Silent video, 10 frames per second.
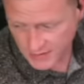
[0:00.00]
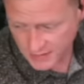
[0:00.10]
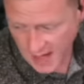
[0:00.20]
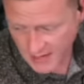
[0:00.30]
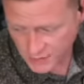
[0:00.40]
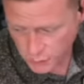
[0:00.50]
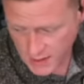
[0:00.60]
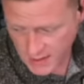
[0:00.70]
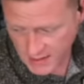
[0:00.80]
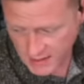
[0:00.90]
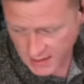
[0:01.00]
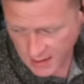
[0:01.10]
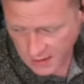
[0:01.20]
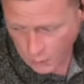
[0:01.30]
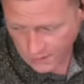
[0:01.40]
Police last week
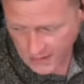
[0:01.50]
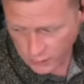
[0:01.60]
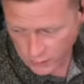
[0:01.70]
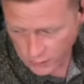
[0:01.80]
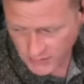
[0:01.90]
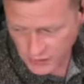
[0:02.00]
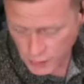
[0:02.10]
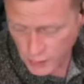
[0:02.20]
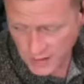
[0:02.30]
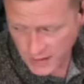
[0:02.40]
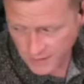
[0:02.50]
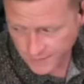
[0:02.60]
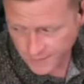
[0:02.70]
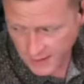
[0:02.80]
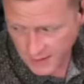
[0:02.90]
uh, what they were going to be doing
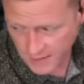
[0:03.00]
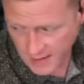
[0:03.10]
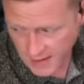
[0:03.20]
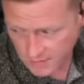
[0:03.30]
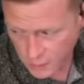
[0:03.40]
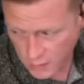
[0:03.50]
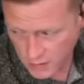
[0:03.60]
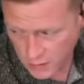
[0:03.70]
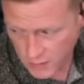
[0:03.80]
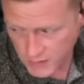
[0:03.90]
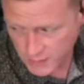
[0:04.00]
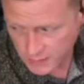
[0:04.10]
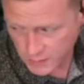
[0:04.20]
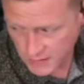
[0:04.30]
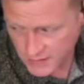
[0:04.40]
if uh, they were going to
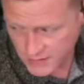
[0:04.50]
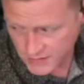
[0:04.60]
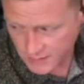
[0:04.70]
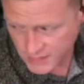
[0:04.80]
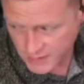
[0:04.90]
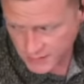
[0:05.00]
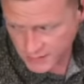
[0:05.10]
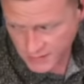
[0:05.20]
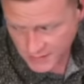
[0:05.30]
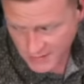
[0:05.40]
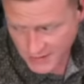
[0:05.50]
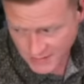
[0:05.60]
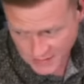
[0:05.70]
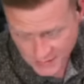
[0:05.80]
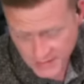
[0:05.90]
be releasing some of the
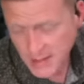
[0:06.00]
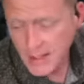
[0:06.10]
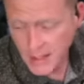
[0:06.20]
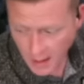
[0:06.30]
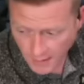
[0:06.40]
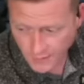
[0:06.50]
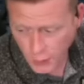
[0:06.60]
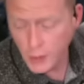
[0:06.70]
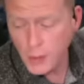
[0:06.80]
statistics of